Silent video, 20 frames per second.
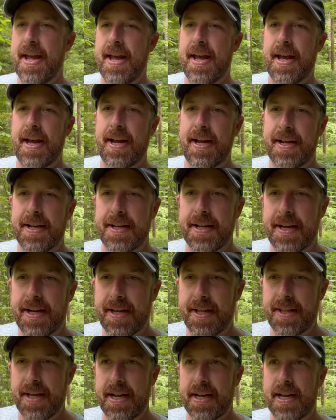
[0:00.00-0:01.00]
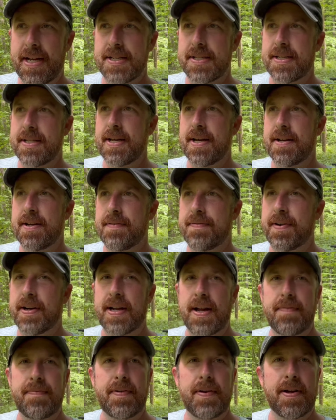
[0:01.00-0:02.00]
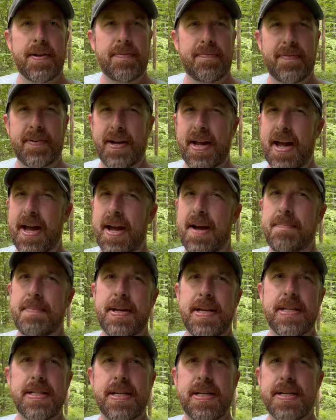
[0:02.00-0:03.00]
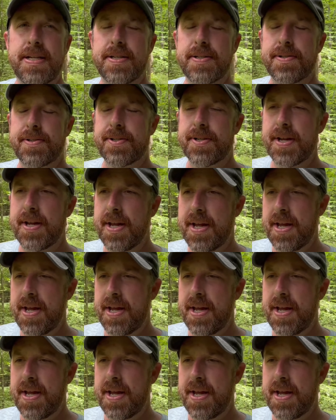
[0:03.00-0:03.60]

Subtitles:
And that lasted down there for, I forgot how many years.